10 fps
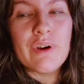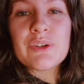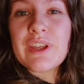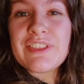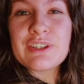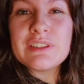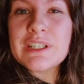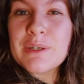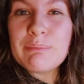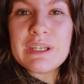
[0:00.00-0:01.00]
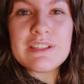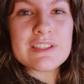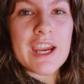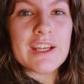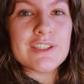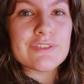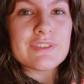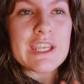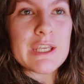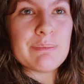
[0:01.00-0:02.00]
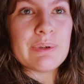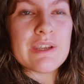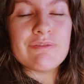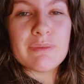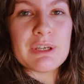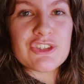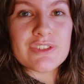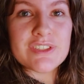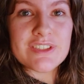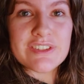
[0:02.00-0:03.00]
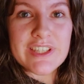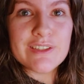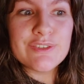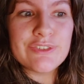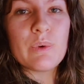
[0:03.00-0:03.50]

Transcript: unethical it can be to kind of keep information to yourself,